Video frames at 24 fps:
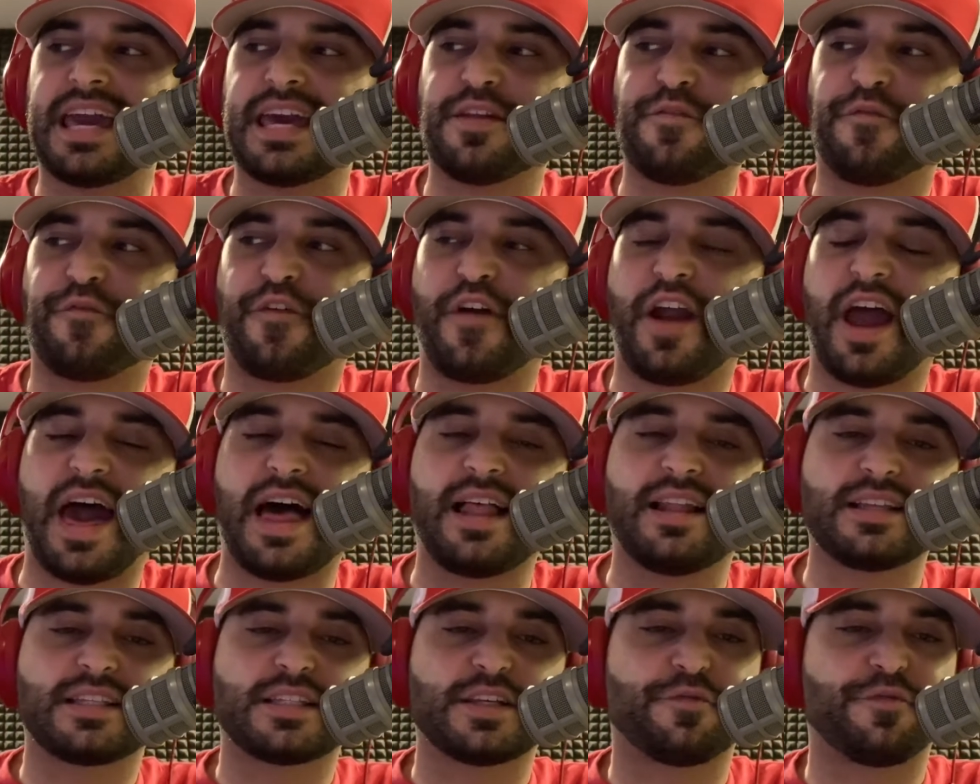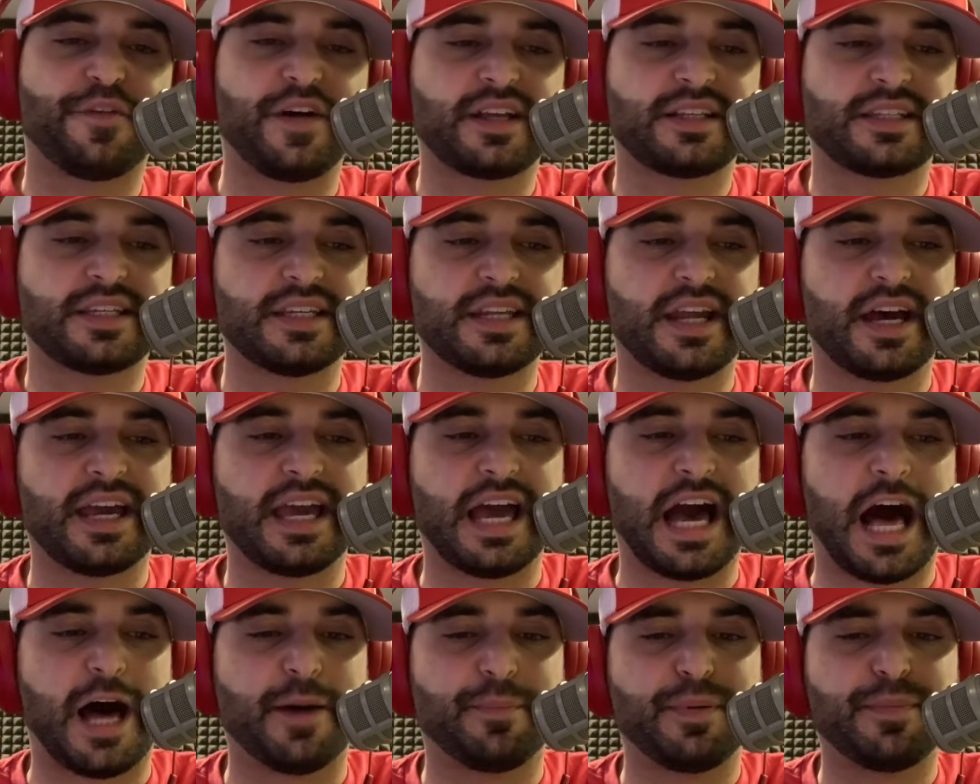In for Alex Effect
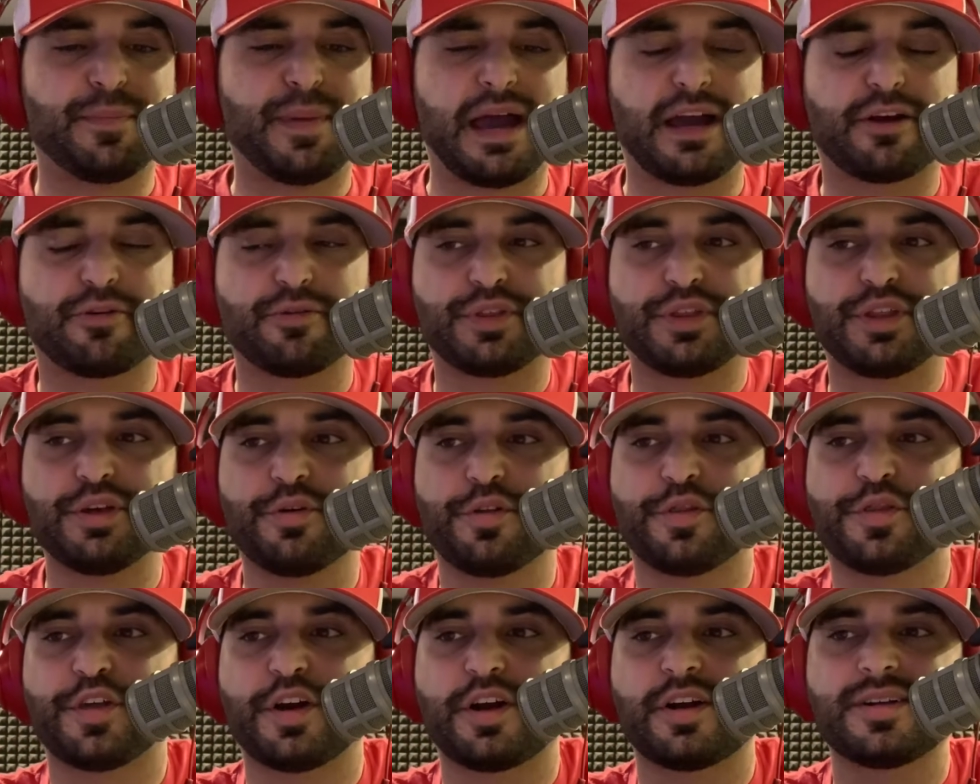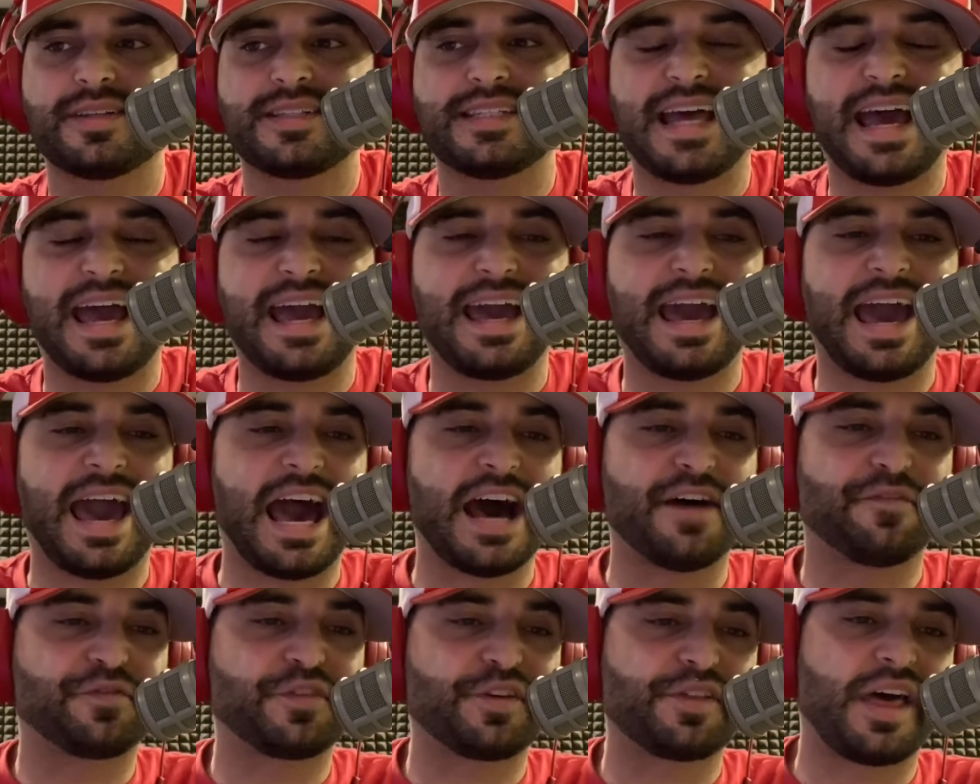tonight. I'll be back with you Thursday
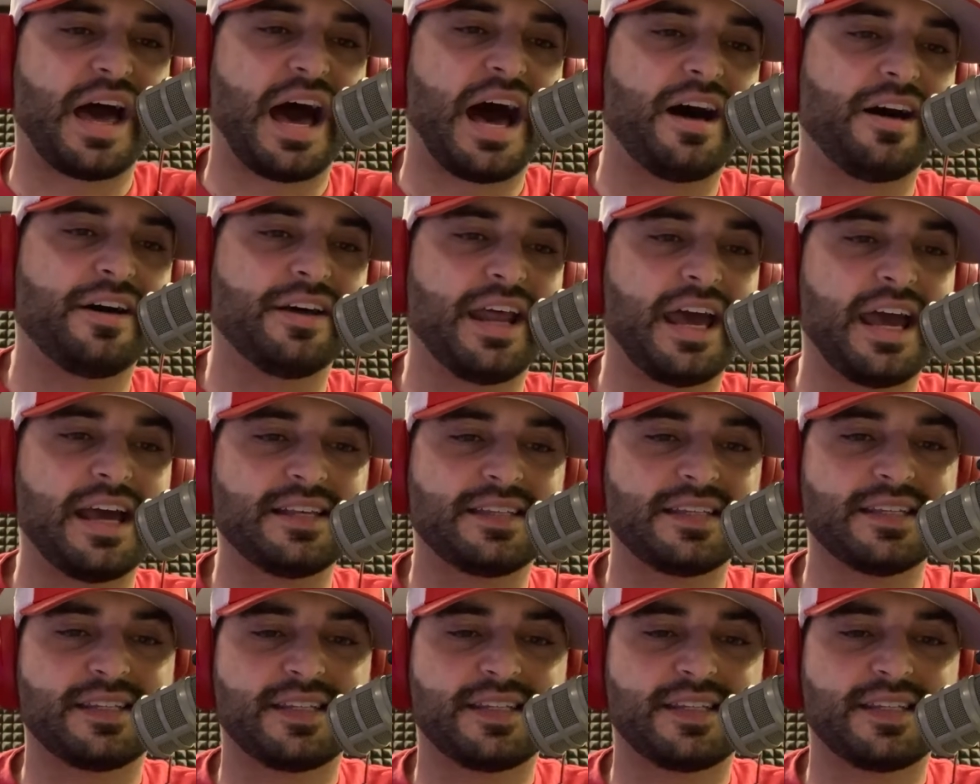after the holidays.